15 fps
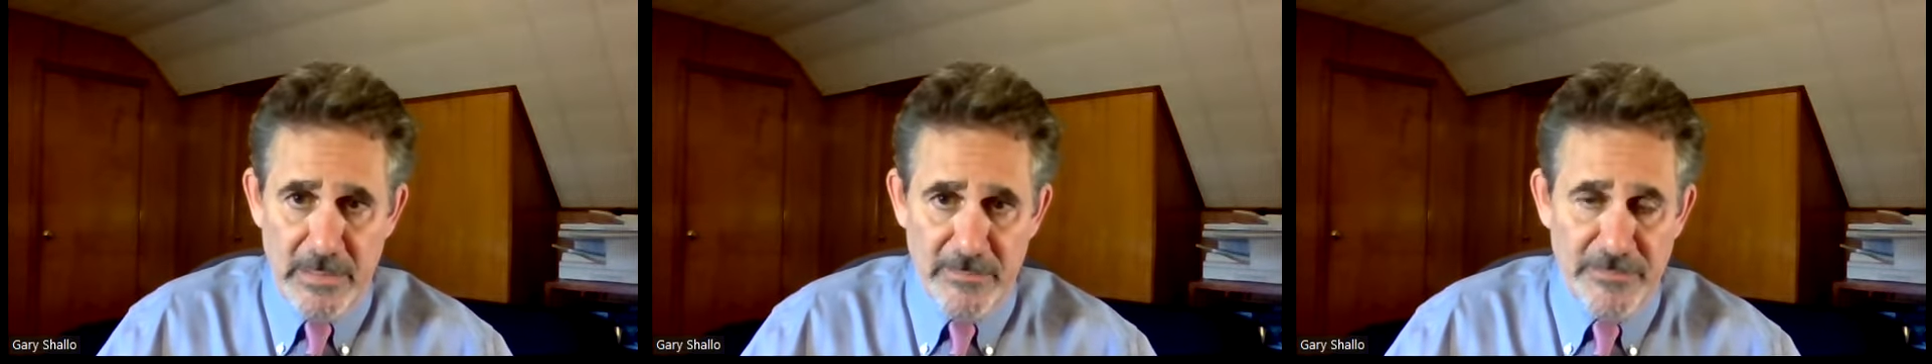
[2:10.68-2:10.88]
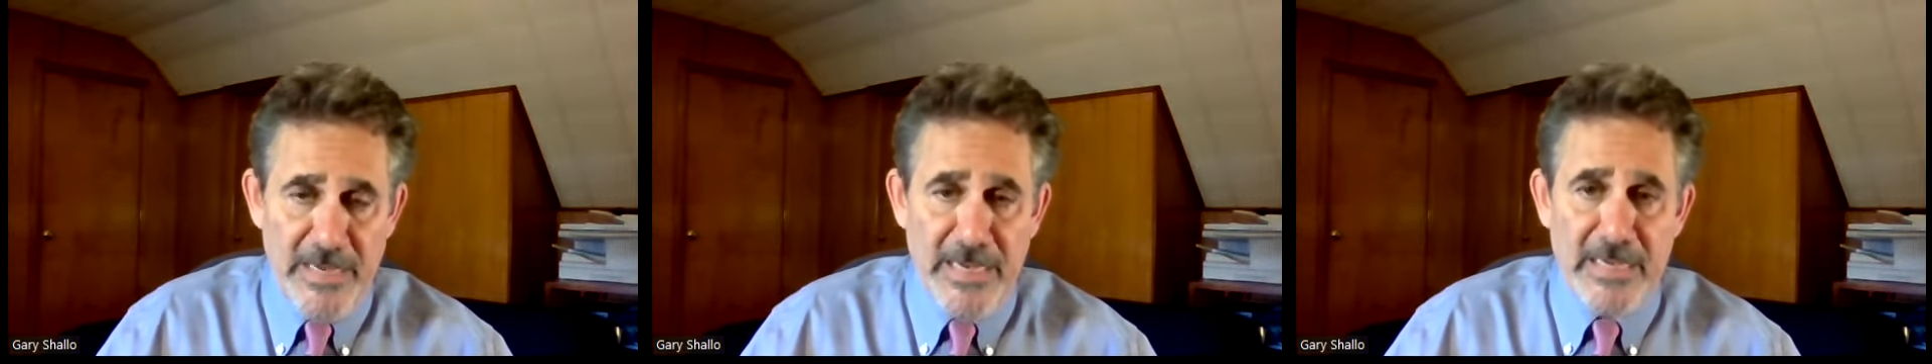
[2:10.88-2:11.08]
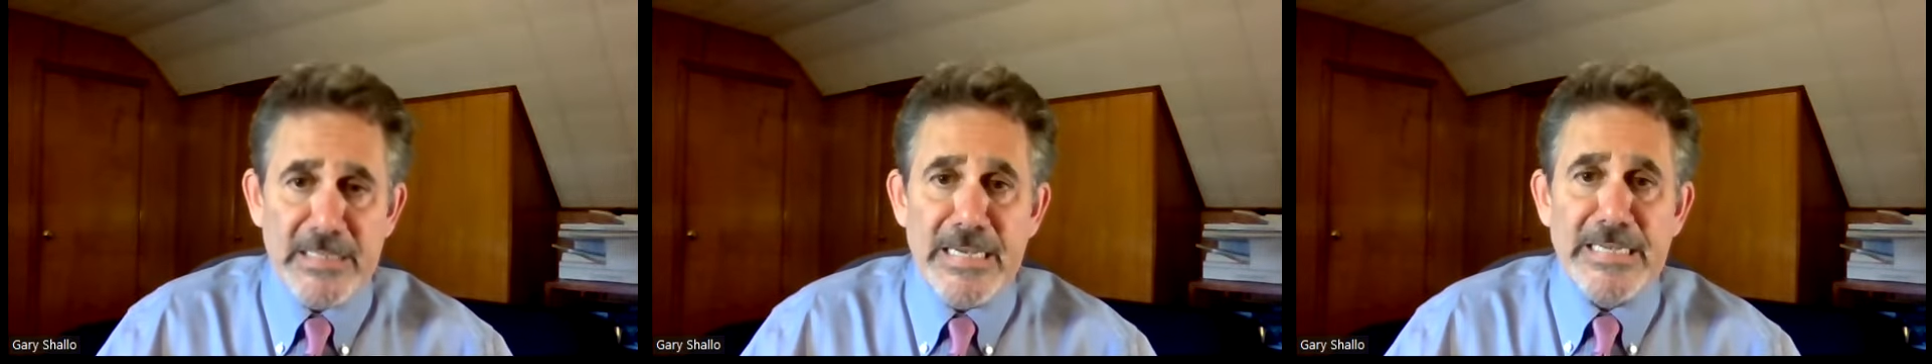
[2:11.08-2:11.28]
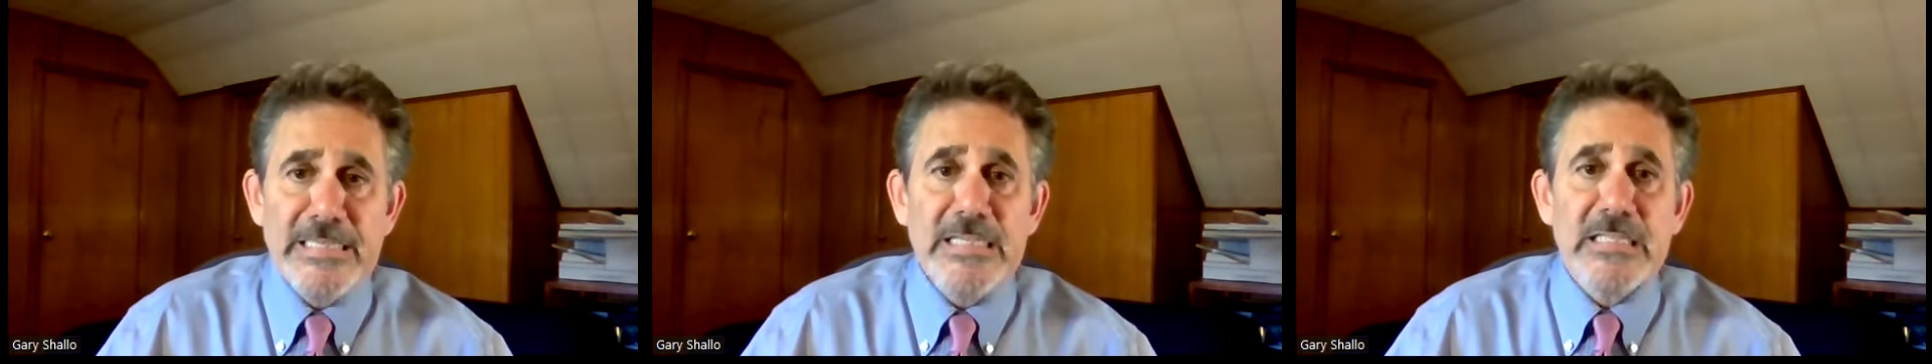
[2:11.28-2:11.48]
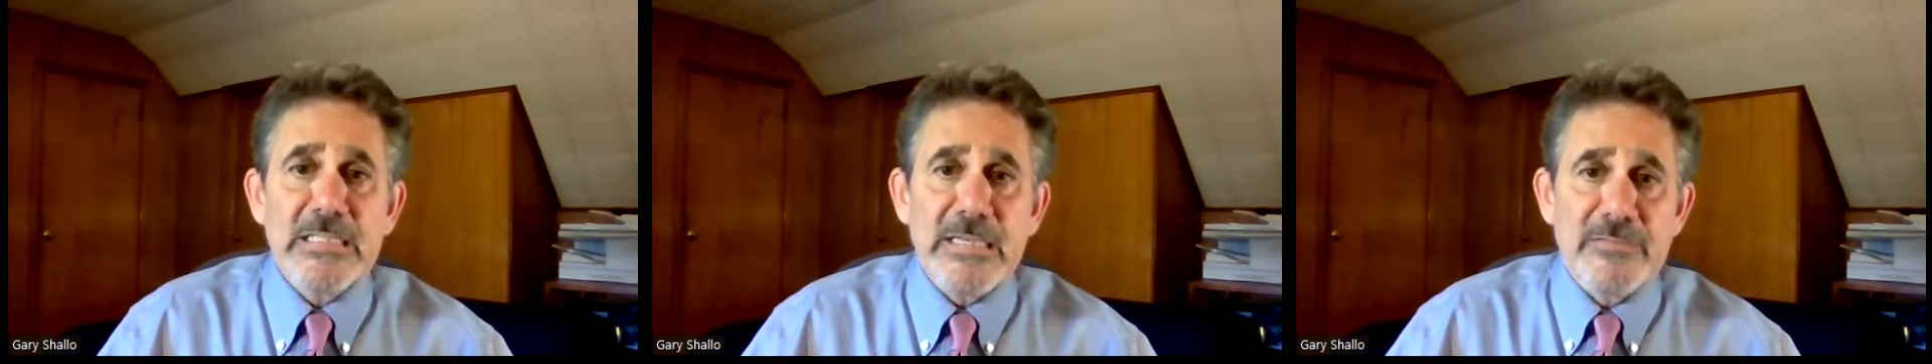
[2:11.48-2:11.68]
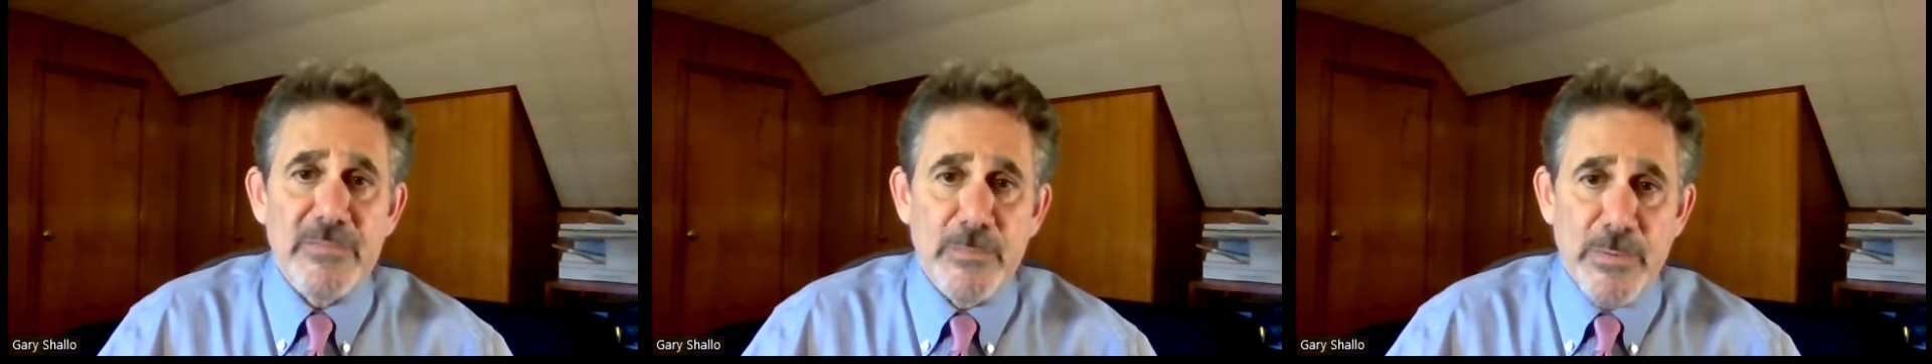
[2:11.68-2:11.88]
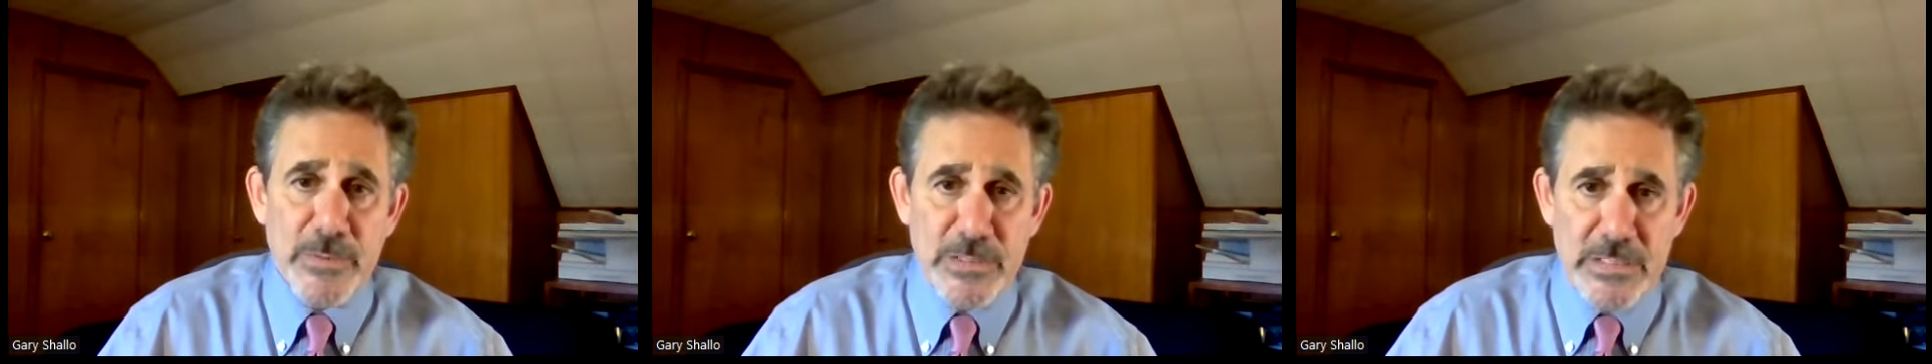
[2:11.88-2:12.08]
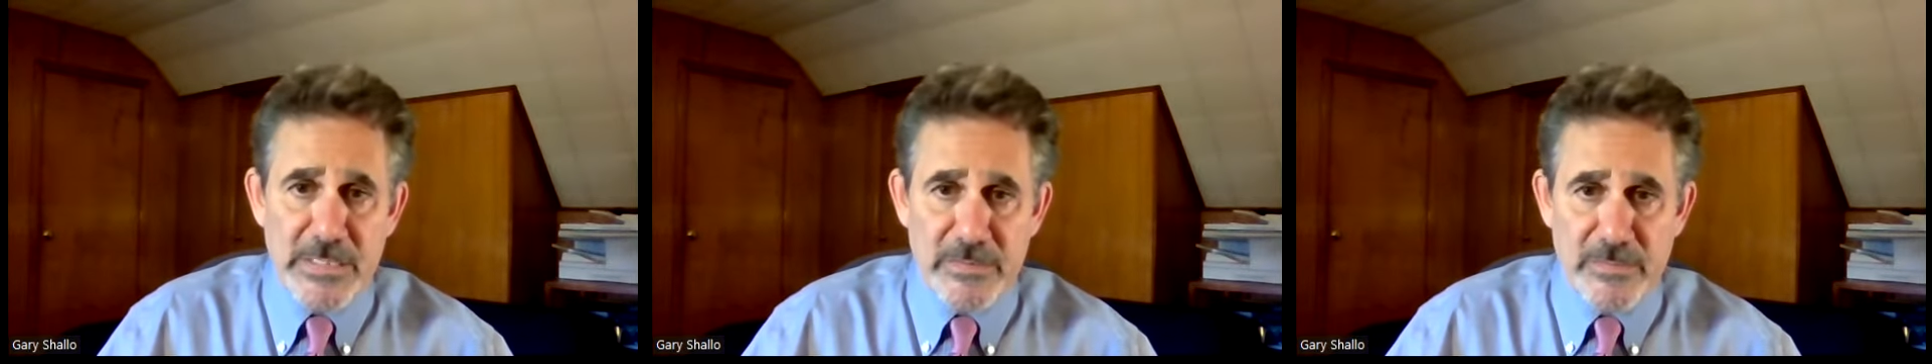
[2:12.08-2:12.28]
In fact,
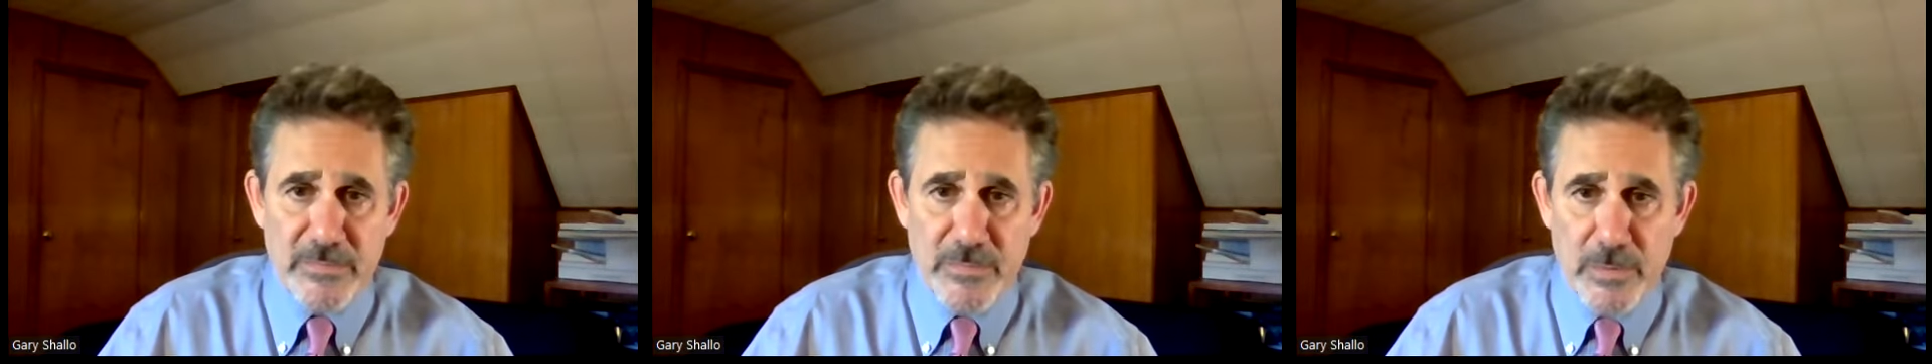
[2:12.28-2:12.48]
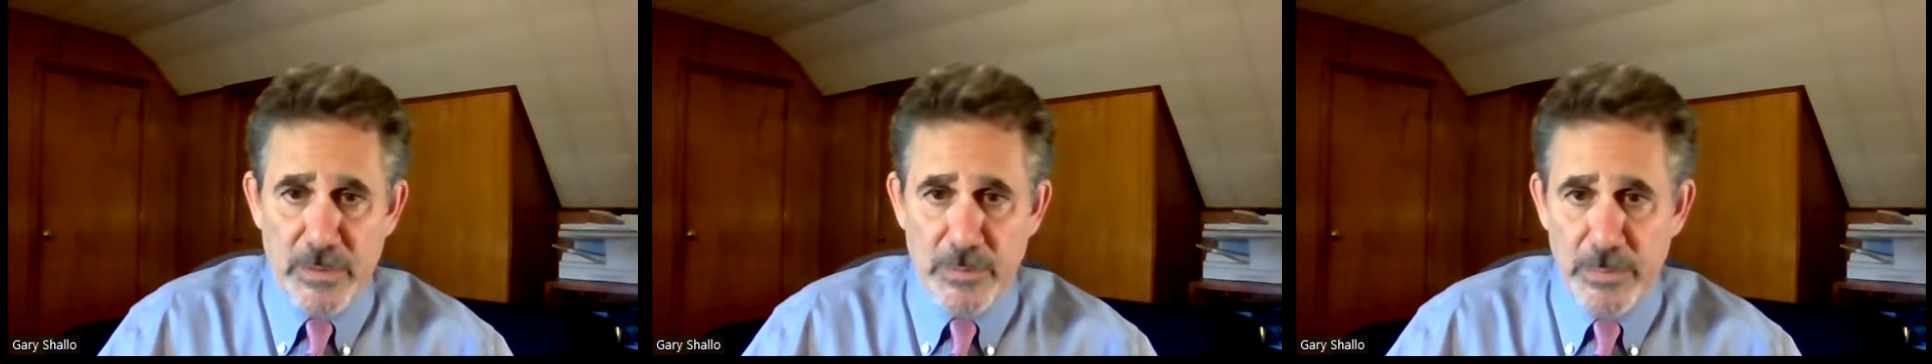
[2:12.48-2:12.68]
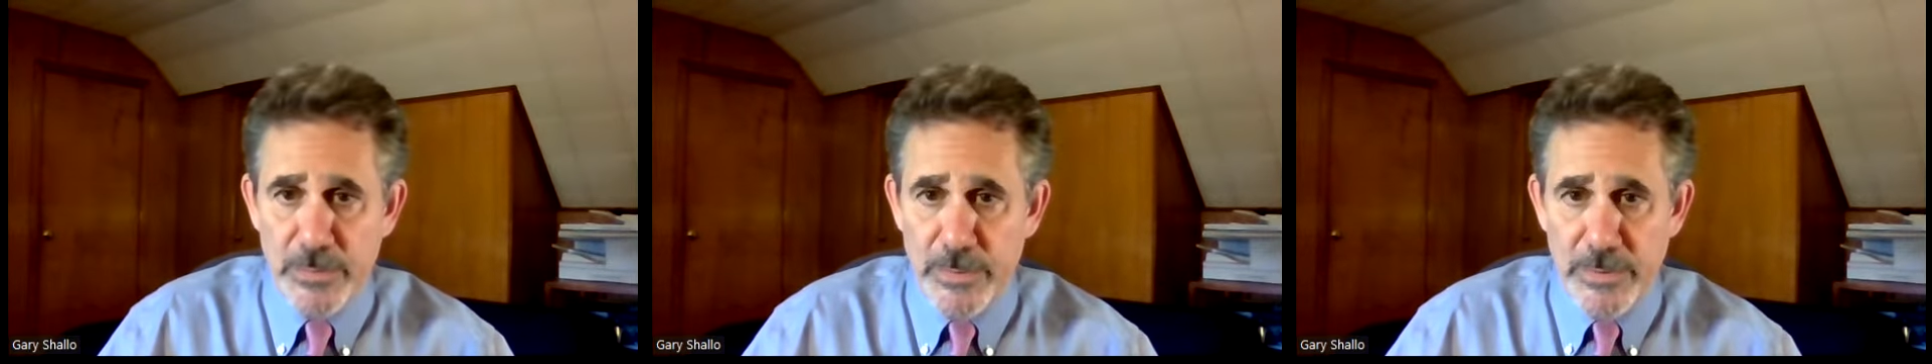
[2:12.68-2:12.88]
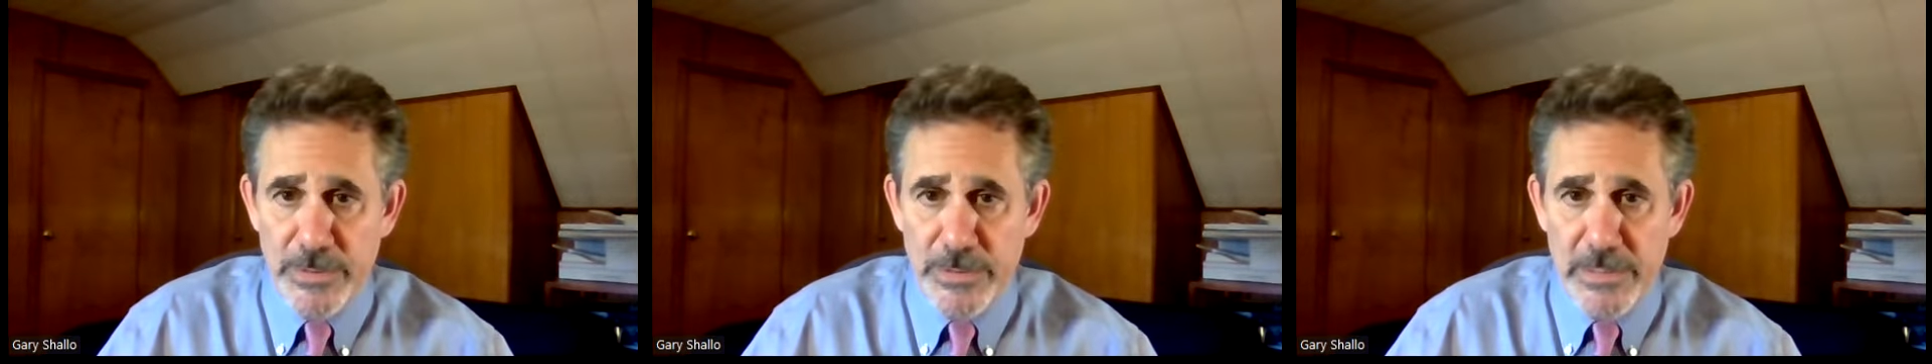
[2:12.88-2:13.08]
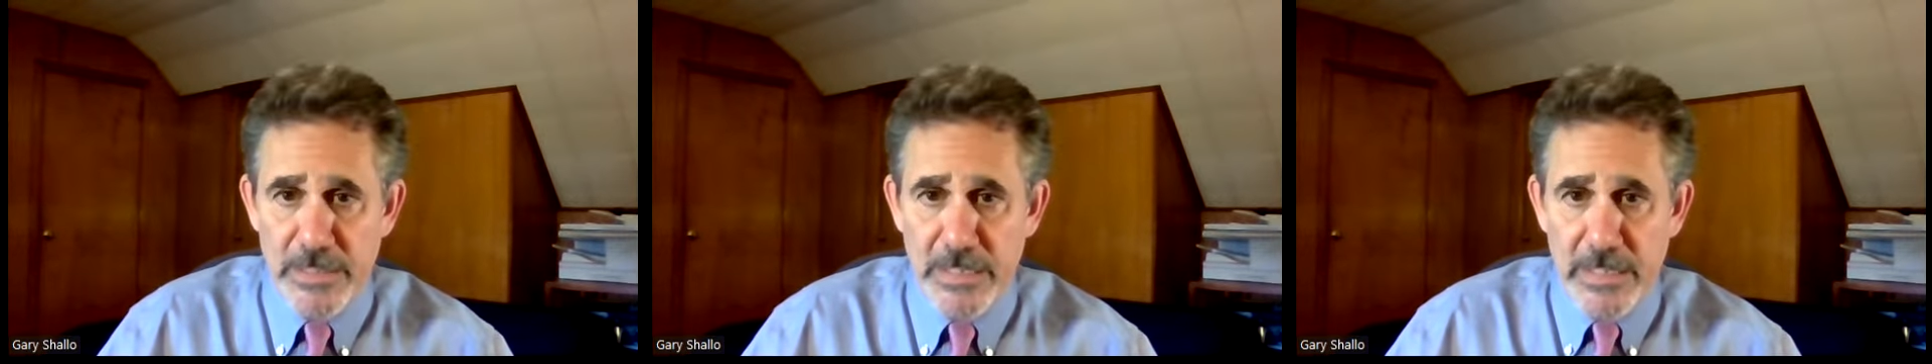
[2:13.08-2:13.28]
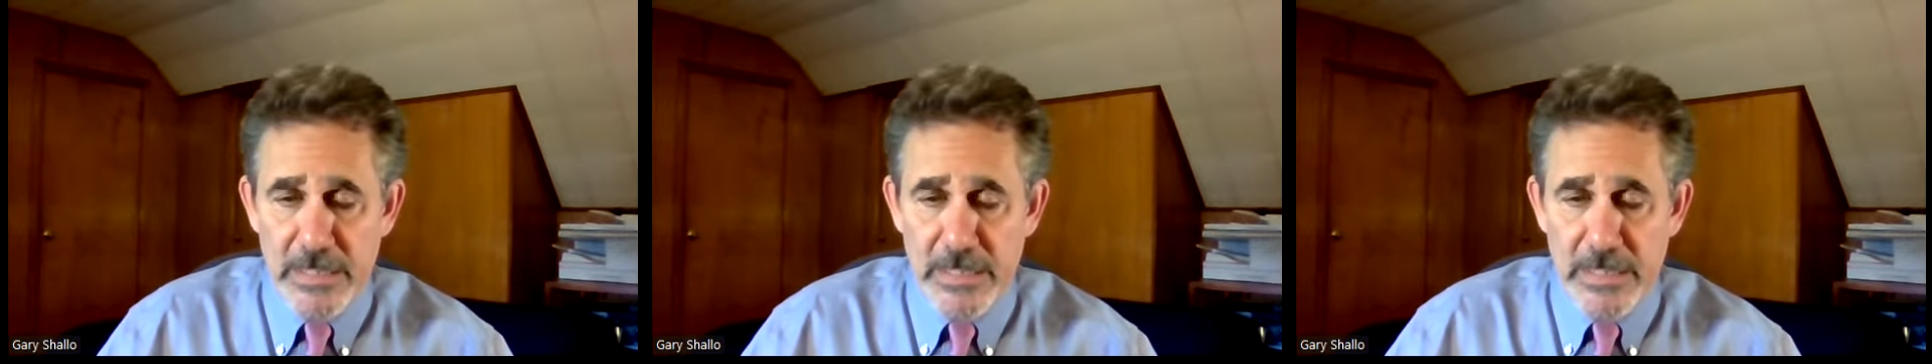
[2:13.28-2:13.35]
97% of recruiters